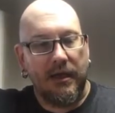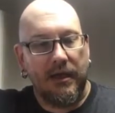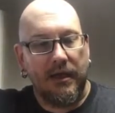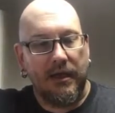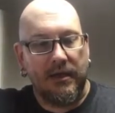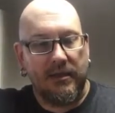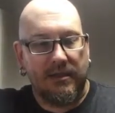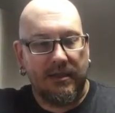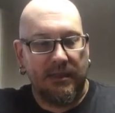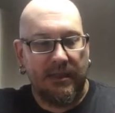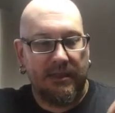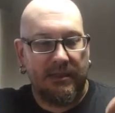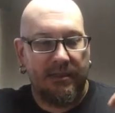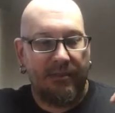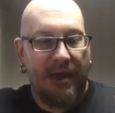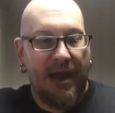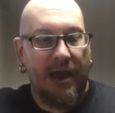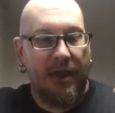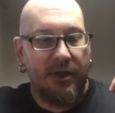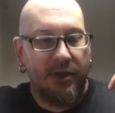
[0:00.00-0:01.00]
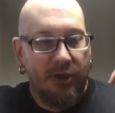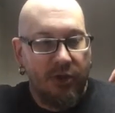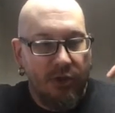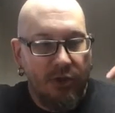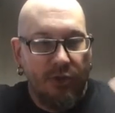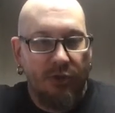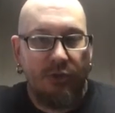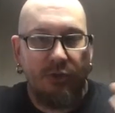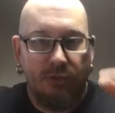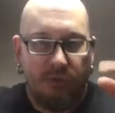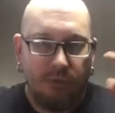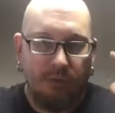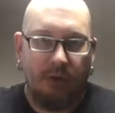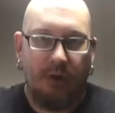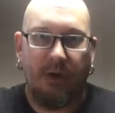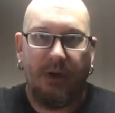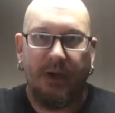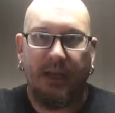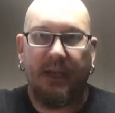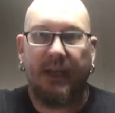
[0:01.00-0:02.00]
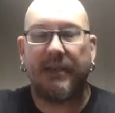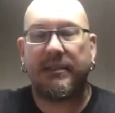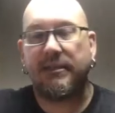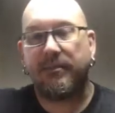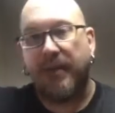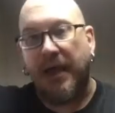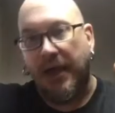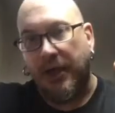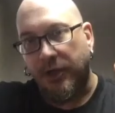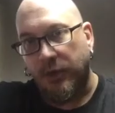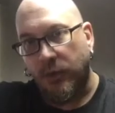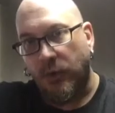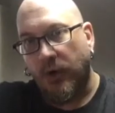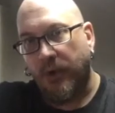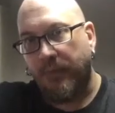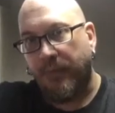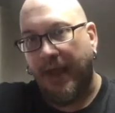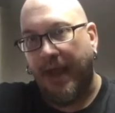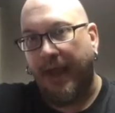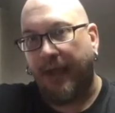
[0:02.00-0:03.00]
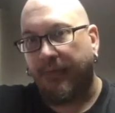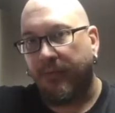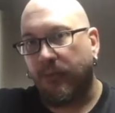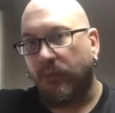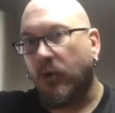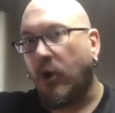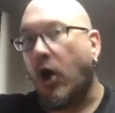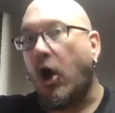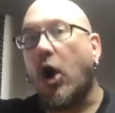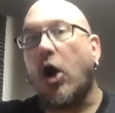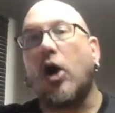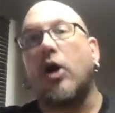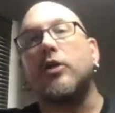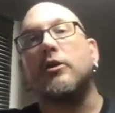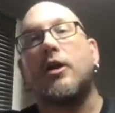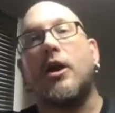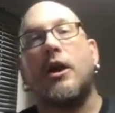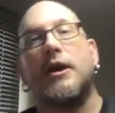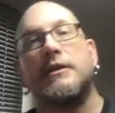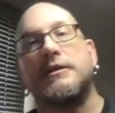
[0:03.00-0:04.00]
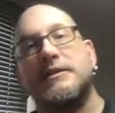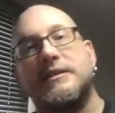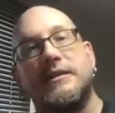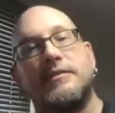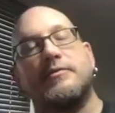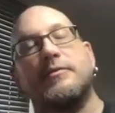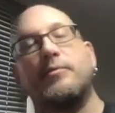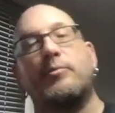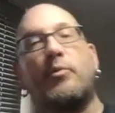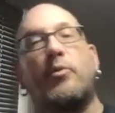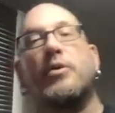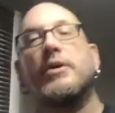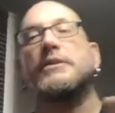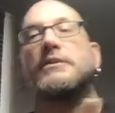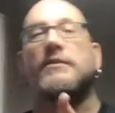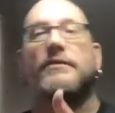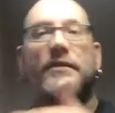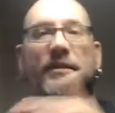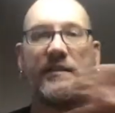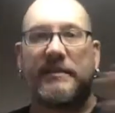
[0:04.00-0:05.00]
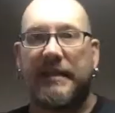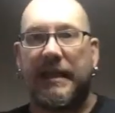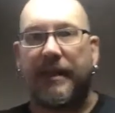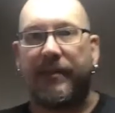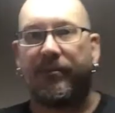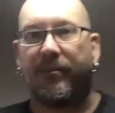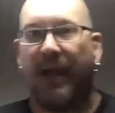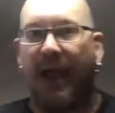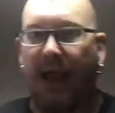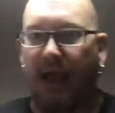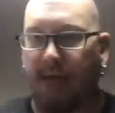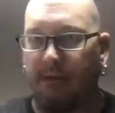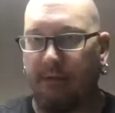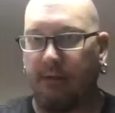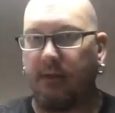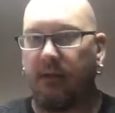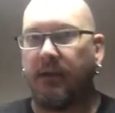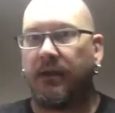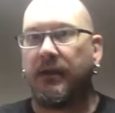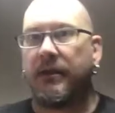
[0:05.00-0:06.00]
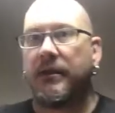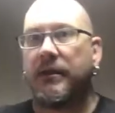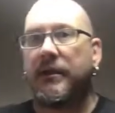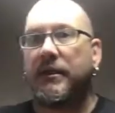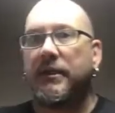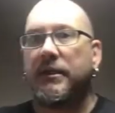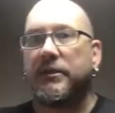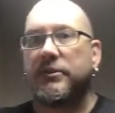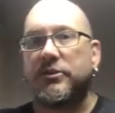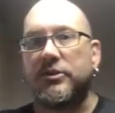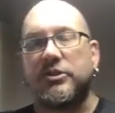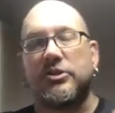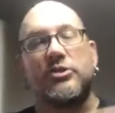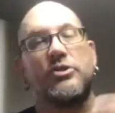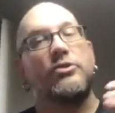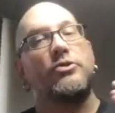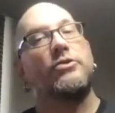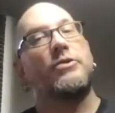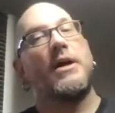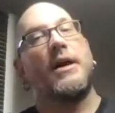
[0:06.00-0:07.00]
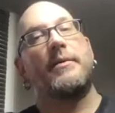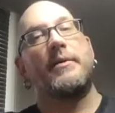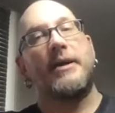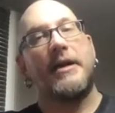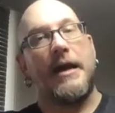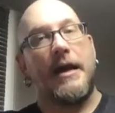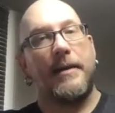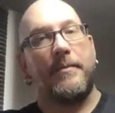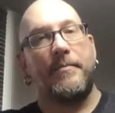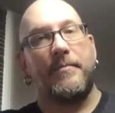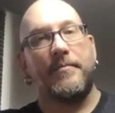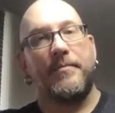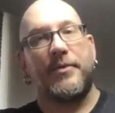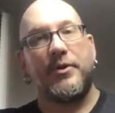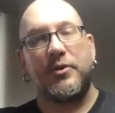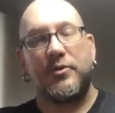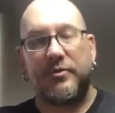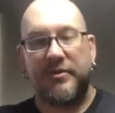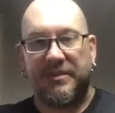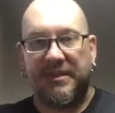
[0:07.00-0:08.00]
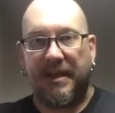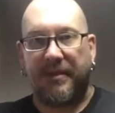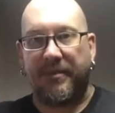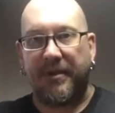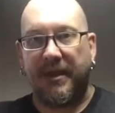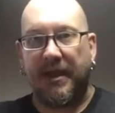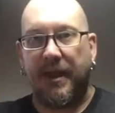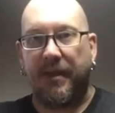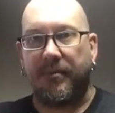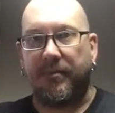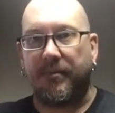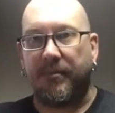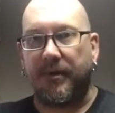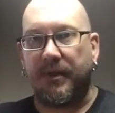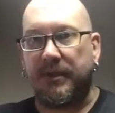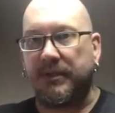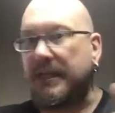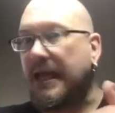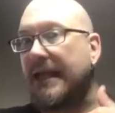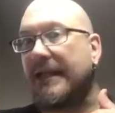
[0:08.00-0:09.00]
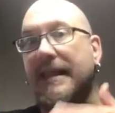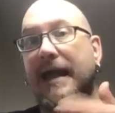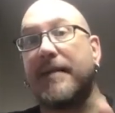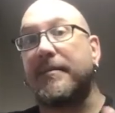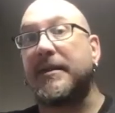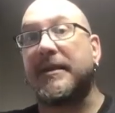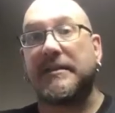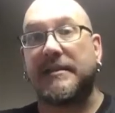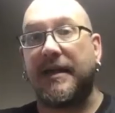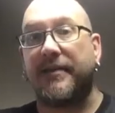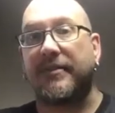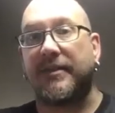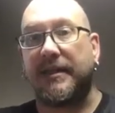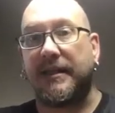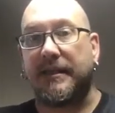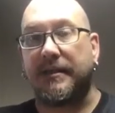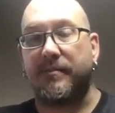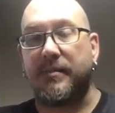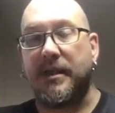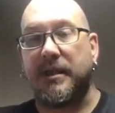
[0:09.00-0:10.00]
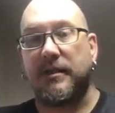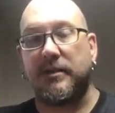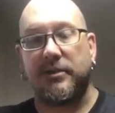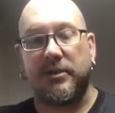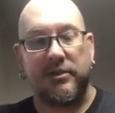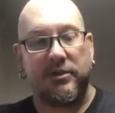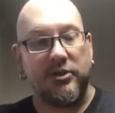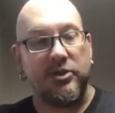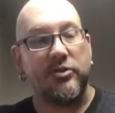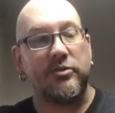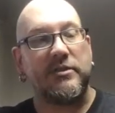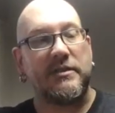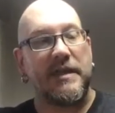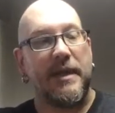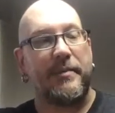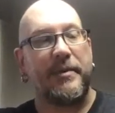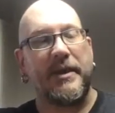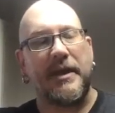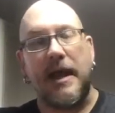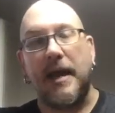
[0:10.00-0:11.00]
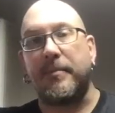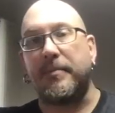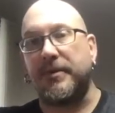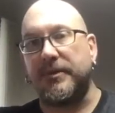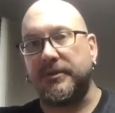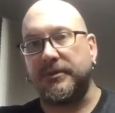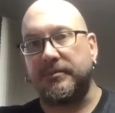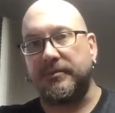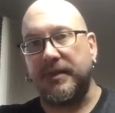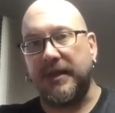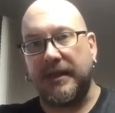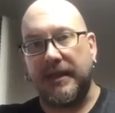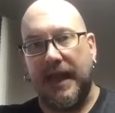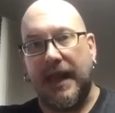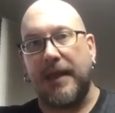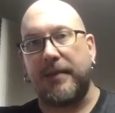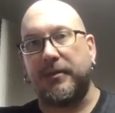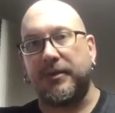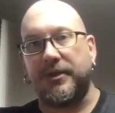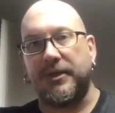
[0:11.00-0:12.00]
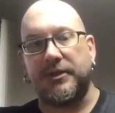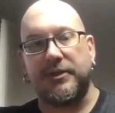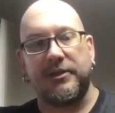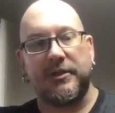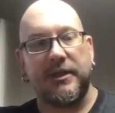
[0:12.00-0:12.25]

It's about you growing. It's about your path. We're all on different points of the same path. So it's you coming up, you stepping up, and that means everything to me. Just you stepping up and being able to do